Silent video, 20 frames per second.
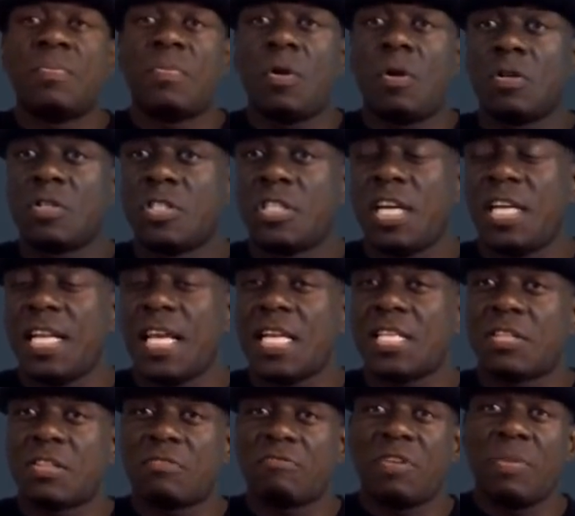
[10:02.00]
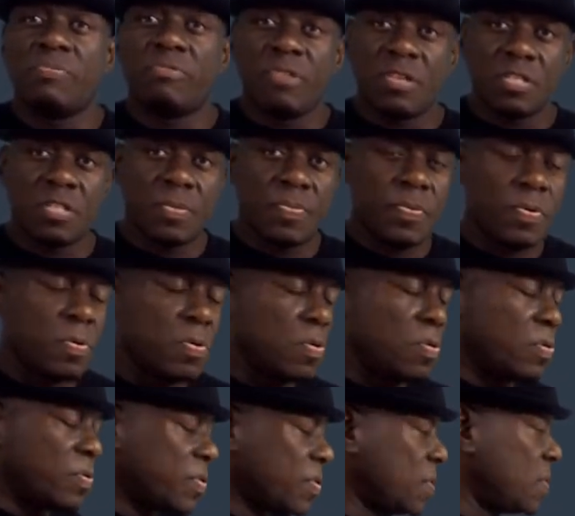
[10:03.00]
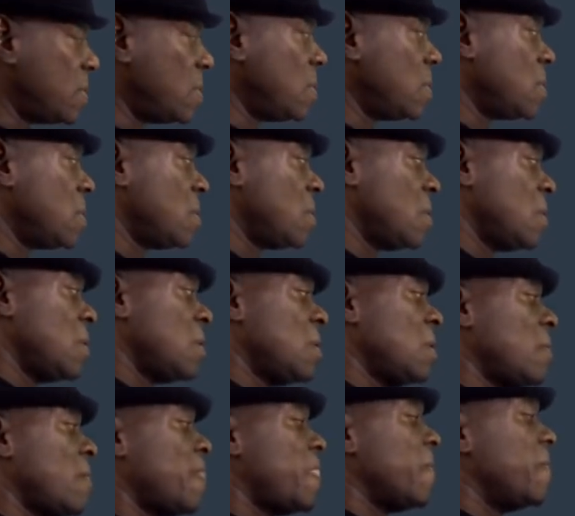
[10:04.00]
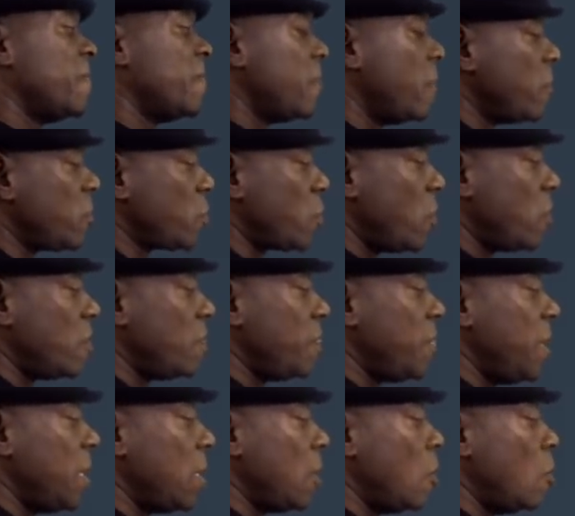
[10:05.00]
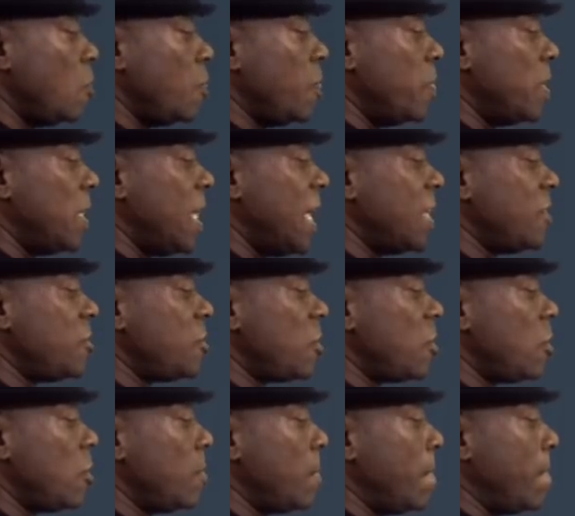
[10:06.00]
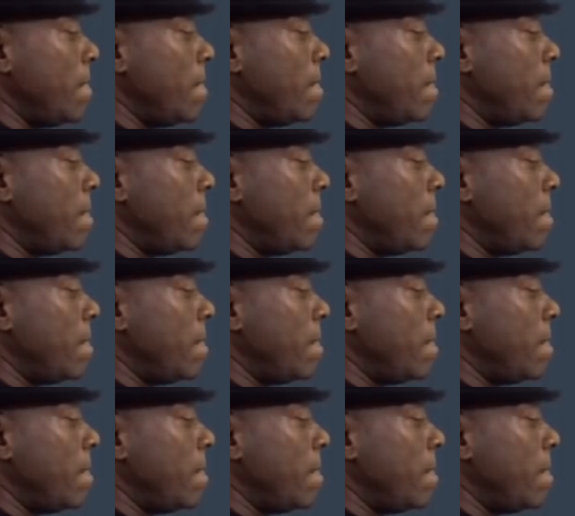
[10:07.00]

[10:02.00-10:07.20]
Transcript: Blockchain has 3 principles. The first one being open ledger.